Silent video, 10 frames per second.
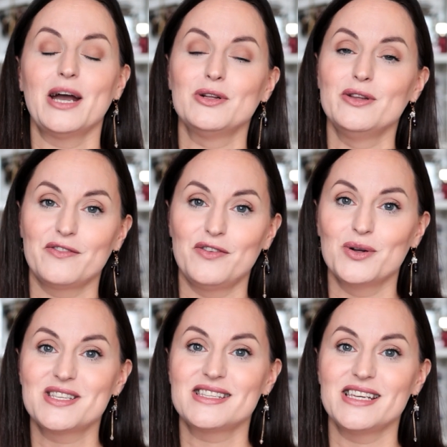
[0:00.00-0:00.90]
I will look
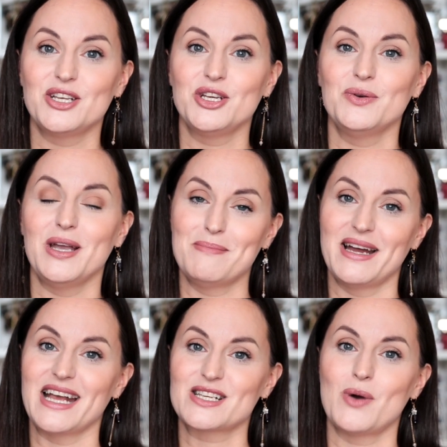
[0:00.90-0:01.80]
forward to seeing you in
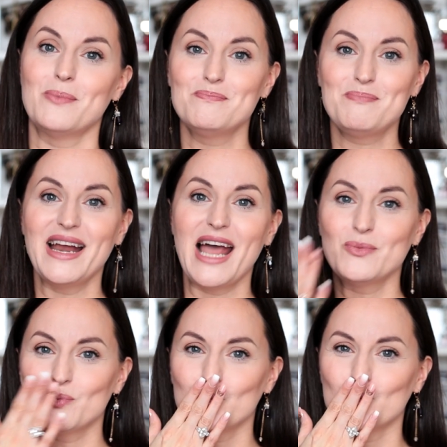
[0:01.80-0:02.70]
my next one. Bye
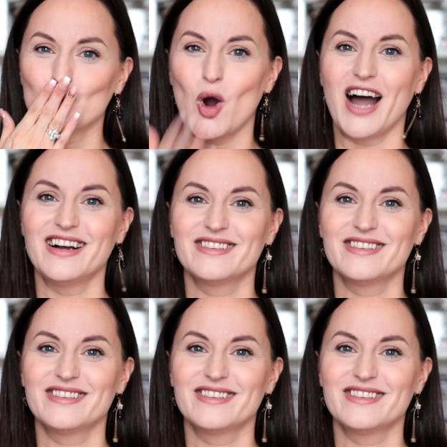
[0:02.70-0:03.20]
now. Mwah.